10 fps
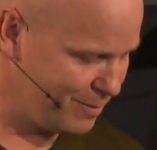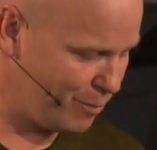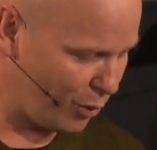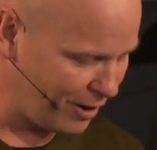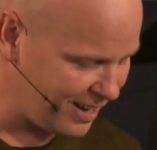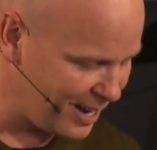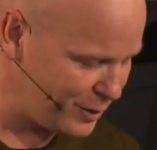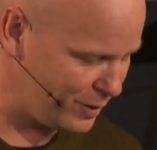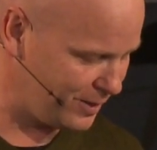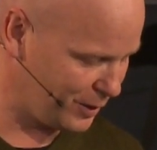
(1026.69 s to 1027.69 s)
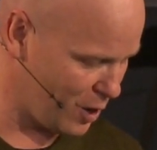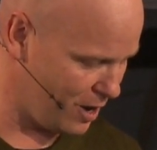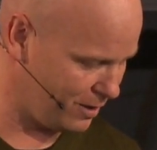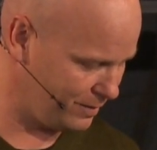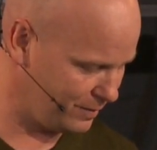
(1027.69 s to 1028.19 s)
born under the
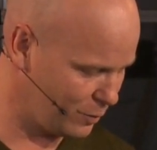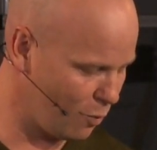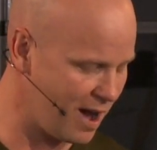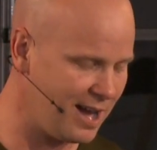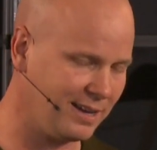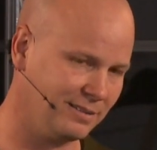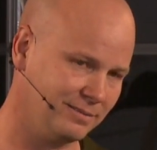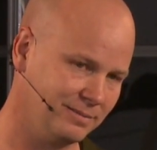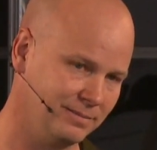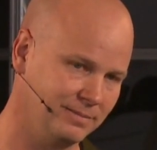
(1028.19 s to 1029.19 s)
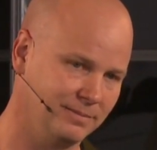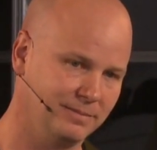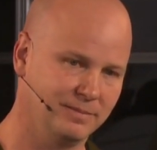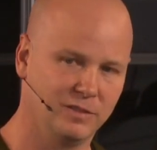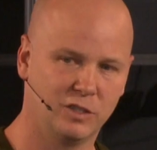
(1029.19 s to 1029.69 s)
law. Why?
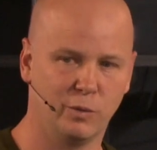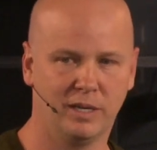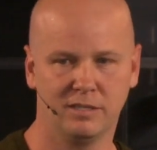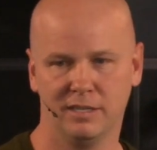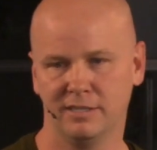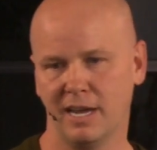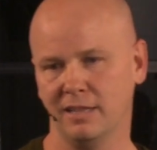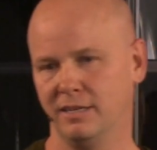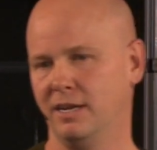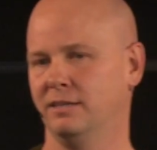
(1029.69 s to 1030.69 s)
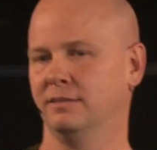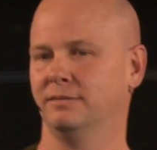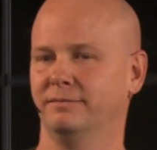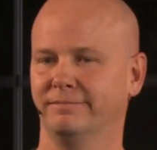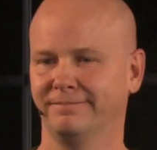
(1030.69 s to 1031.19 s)
So we could sing Silent Night.
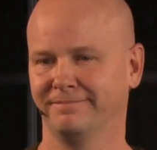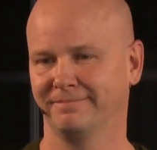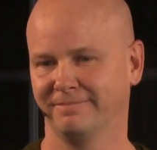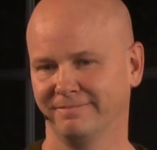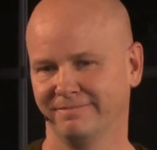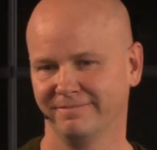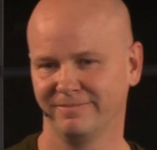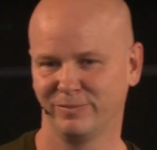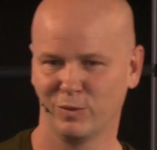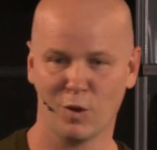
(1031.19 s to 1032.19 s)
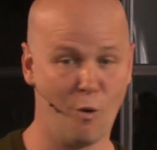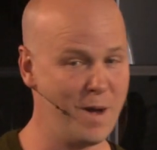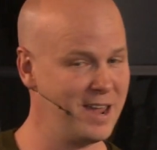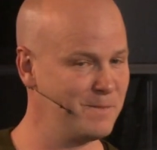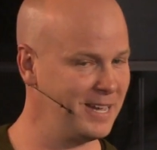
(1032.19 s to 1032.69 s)

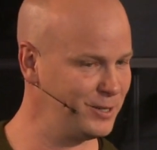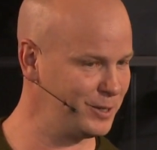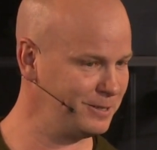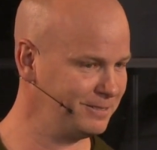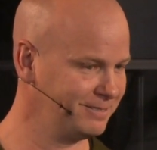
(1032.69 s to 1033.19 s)
Away in a manger.